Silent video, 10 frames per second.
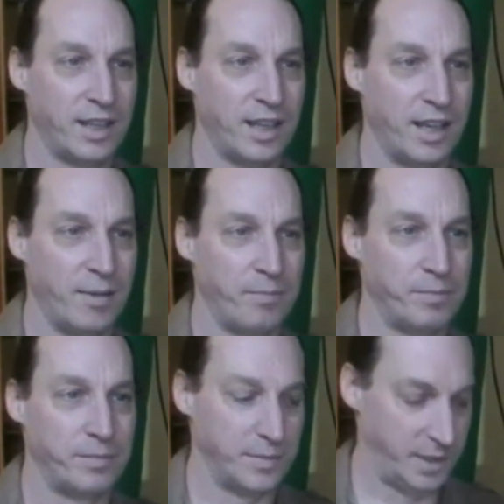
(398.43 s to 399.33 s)
And
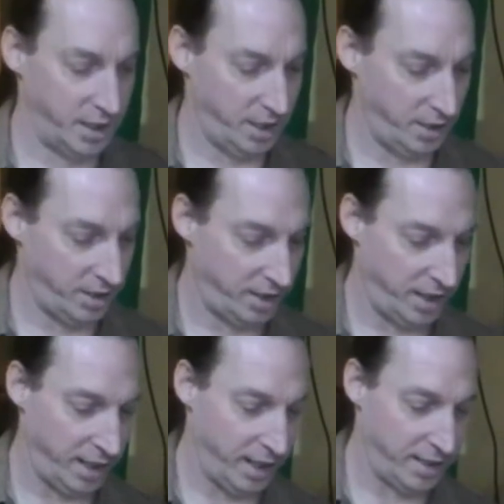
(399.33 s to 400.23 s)
the other
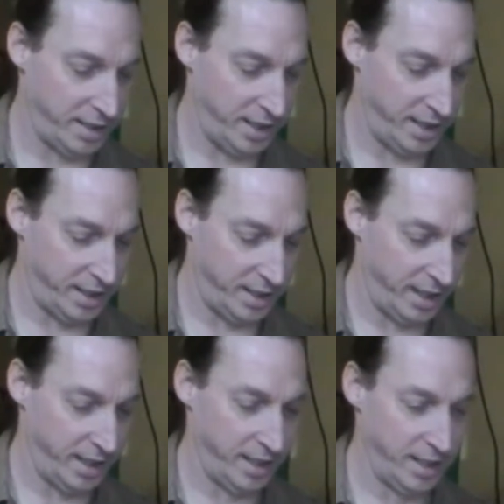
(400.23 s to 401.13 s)
thing is this
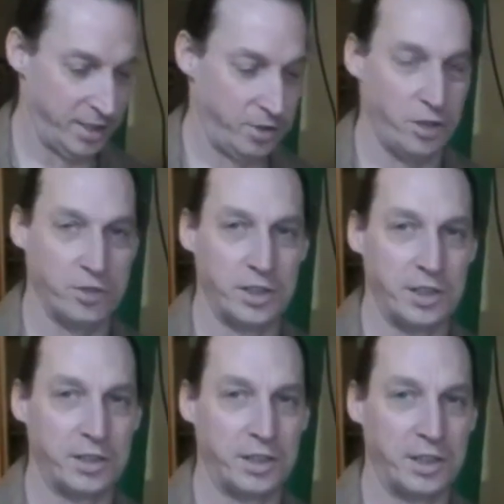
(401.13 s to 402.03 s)
dodgy
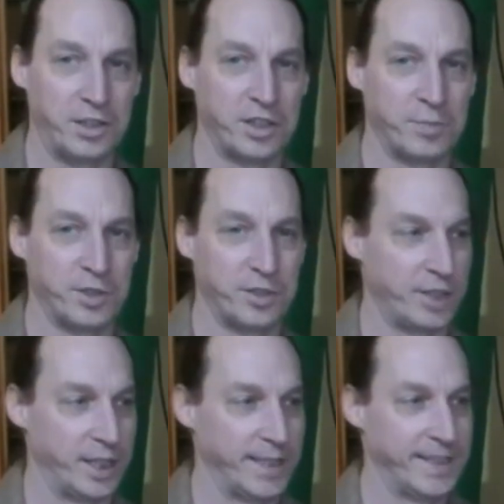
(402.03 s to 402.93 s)
looking Christmas
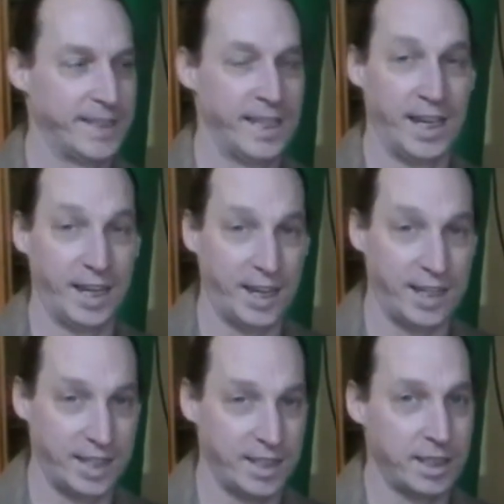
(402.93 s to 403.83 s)
tree.
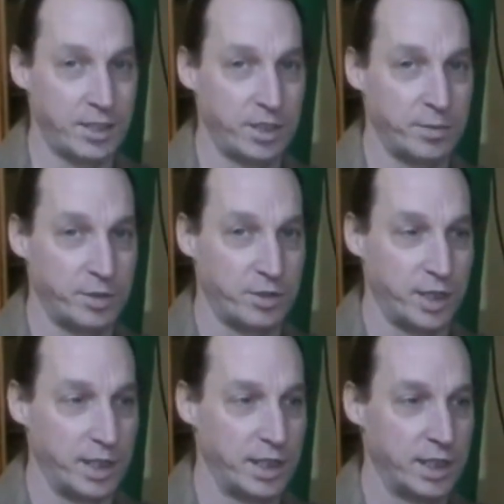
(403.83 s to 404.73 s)
It is a Christmas
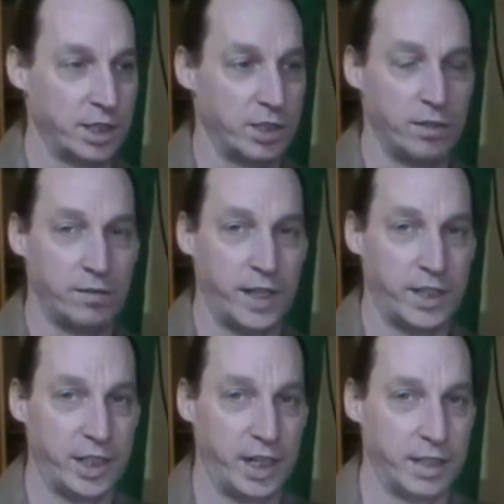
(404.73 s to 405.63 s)
tree. It's got
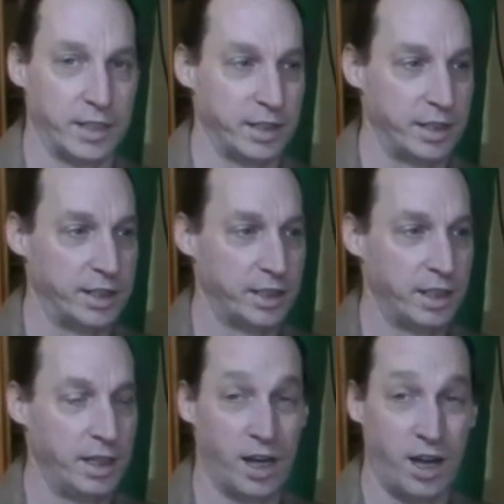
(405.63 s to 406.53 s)
flashy lights on it.
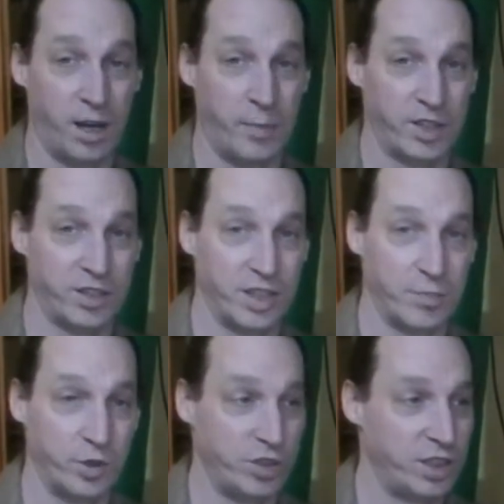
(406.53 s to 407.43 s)
I can't imagine there's
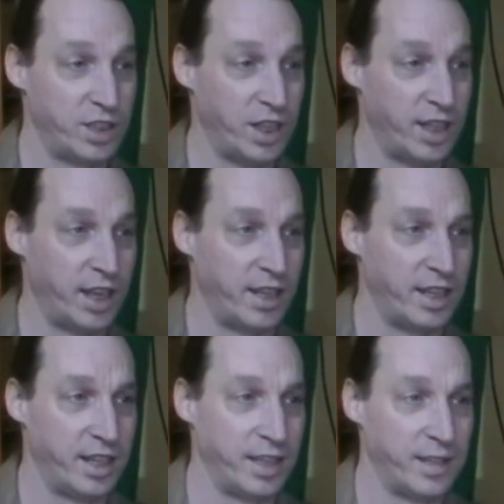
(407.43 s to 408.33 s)
much inside that
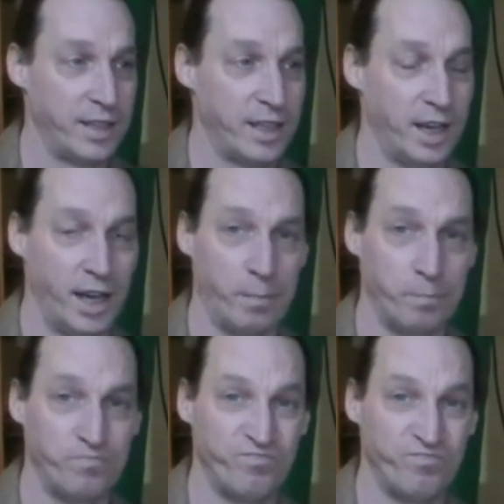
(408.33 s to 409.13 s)
neither. But